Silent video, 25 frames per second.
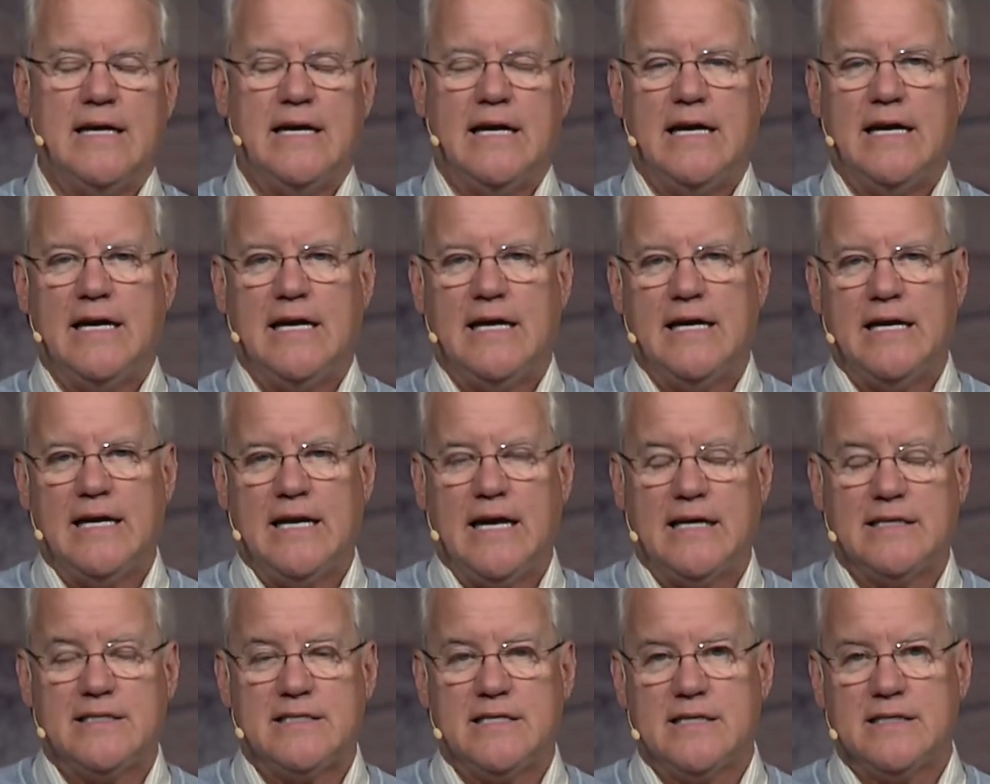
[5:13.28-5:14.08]
And
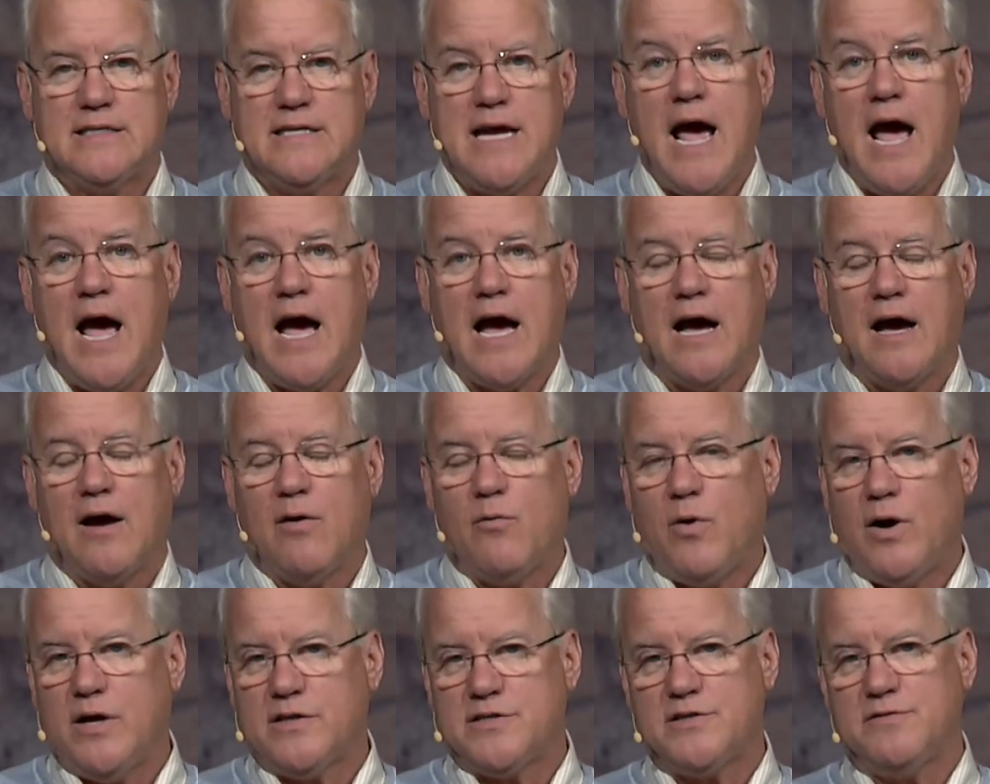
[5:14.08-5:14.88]
I said, yeah,
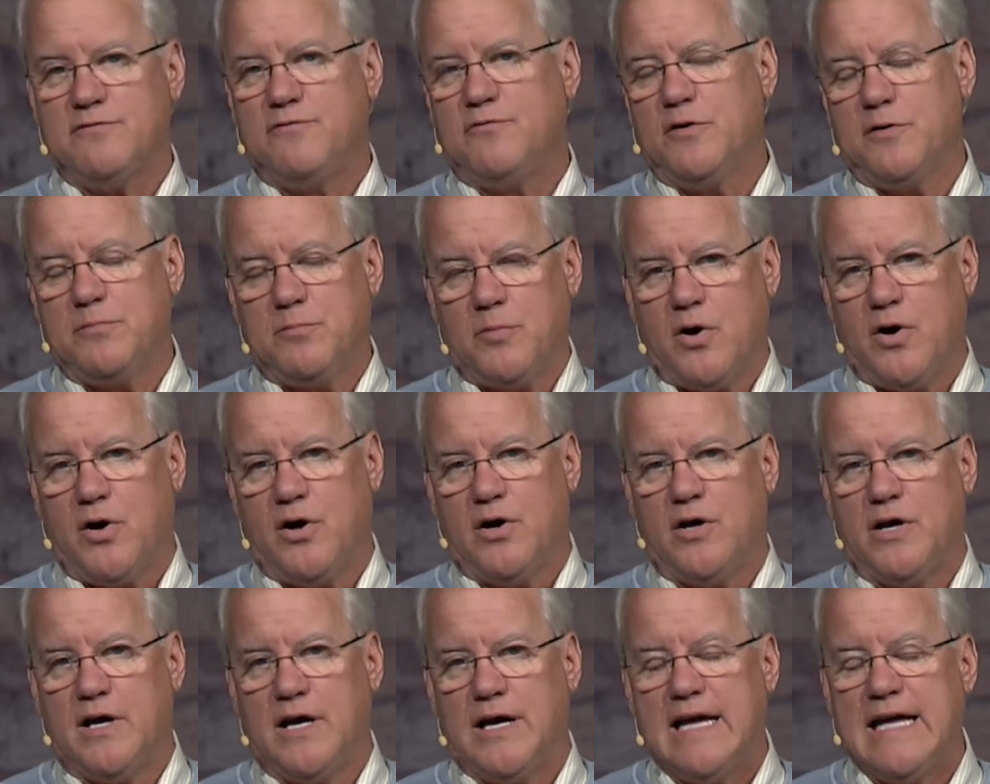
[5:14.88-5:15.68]
watching
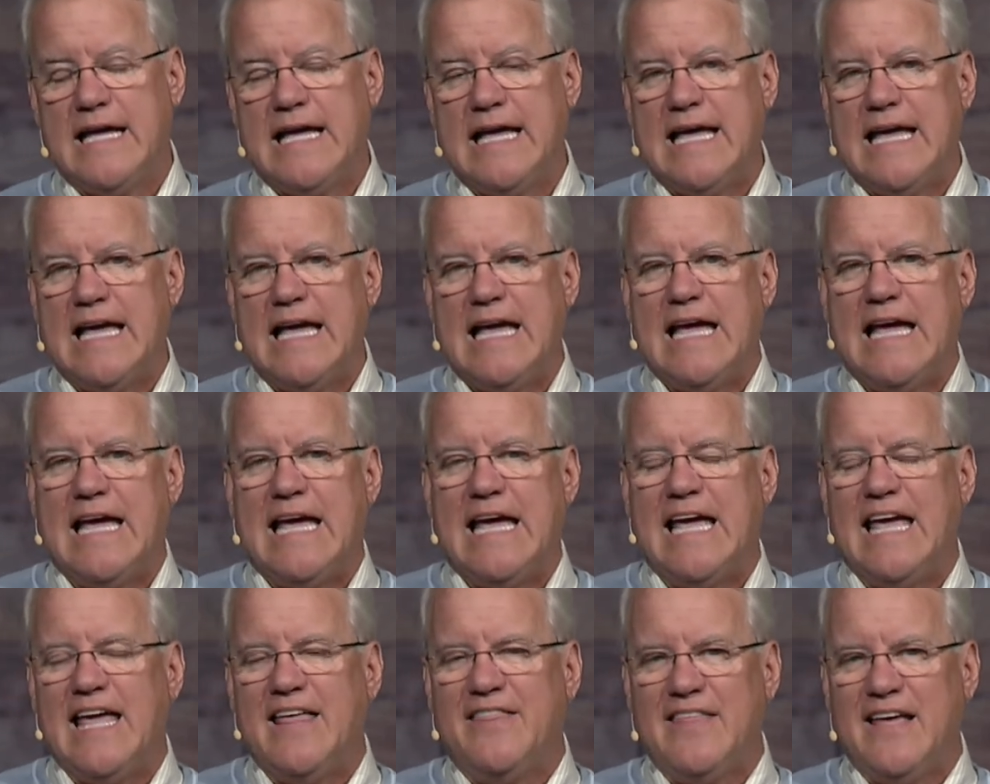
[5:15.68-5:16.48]
football.
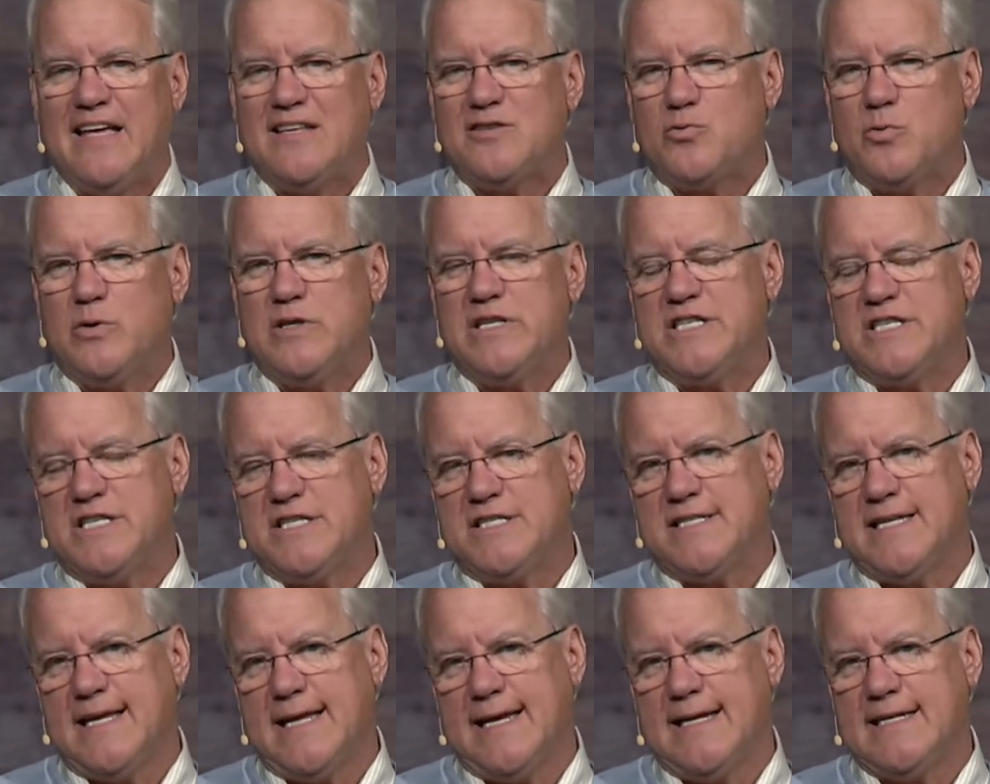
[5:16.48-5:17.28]
And that's when she
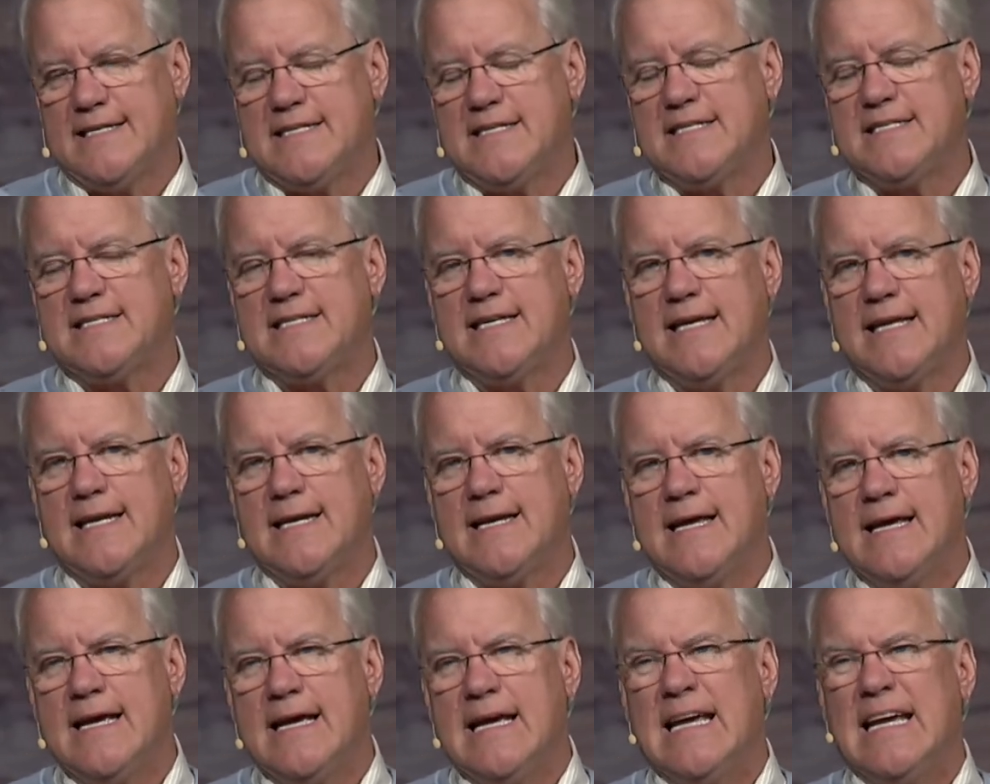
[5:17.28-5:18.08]
said it. She
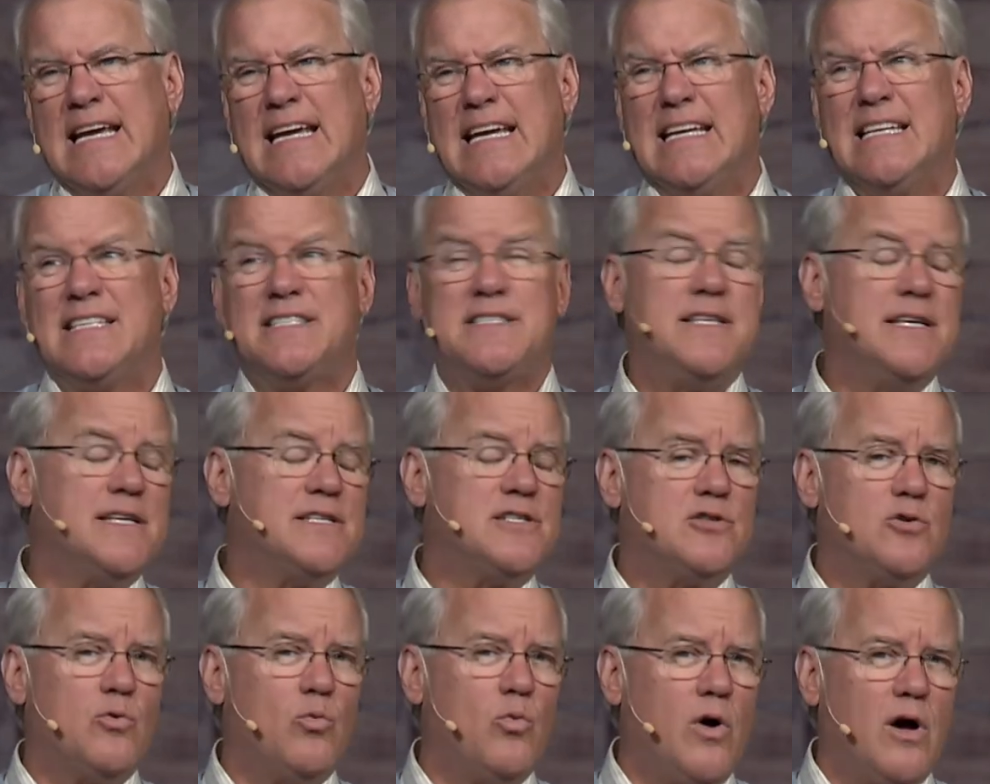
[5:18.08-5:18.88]
said, is
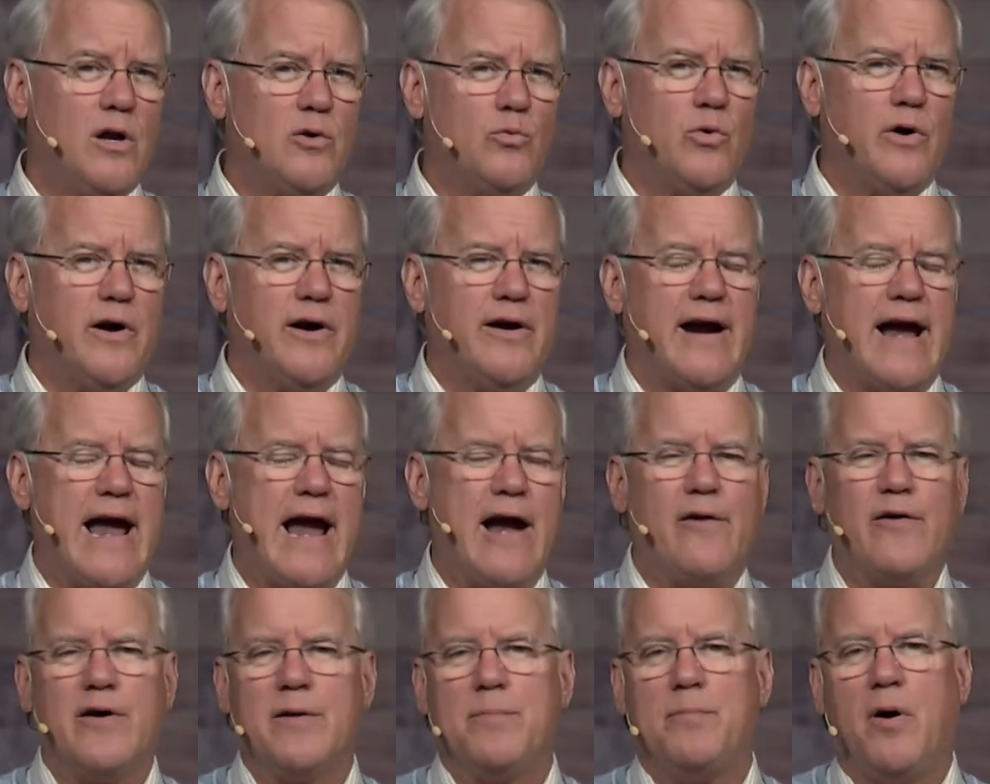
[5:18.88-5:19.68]
this the one where
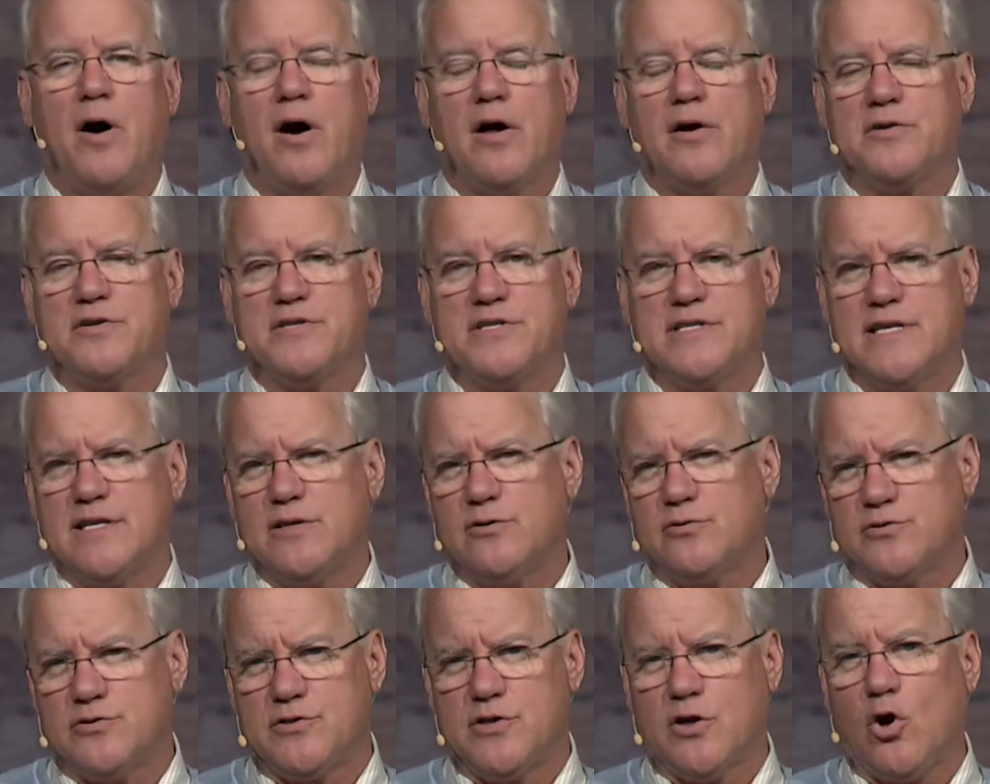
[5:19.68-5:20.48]
Harry Potter
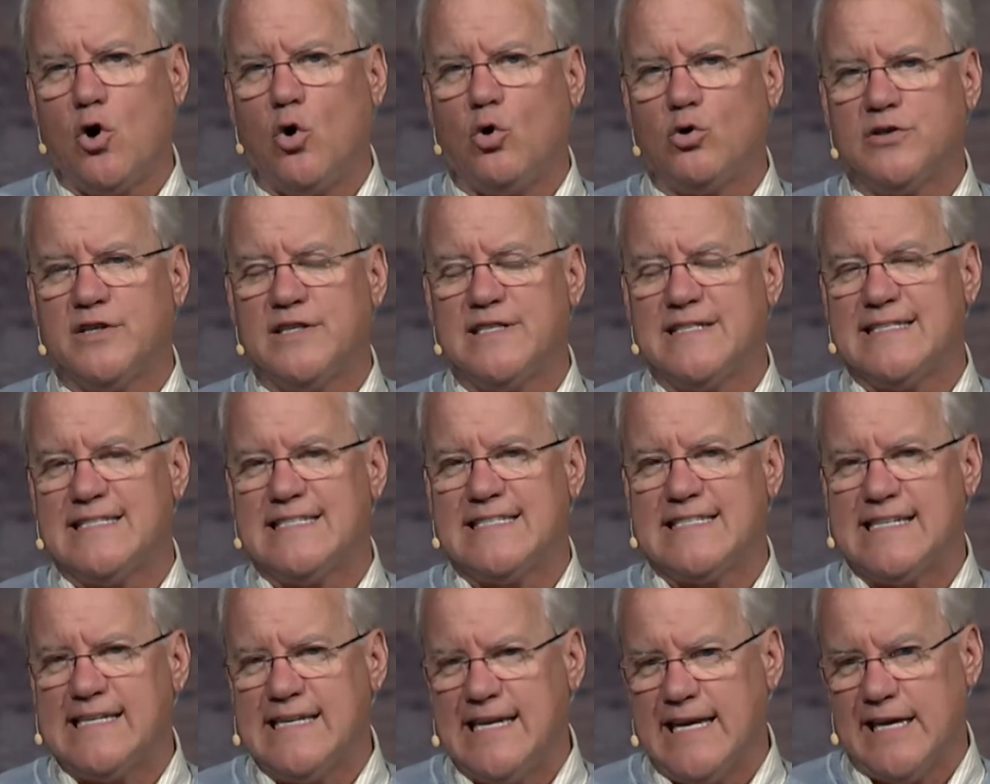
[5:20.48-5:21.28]
steals the golden
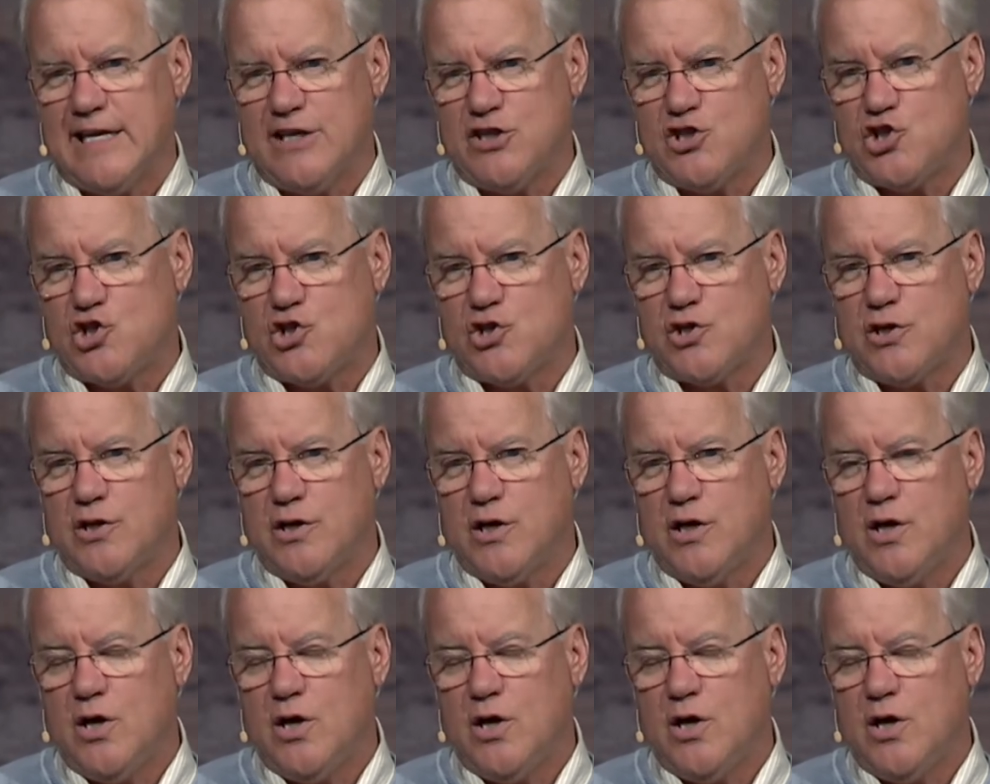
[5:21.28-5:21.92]
snitch?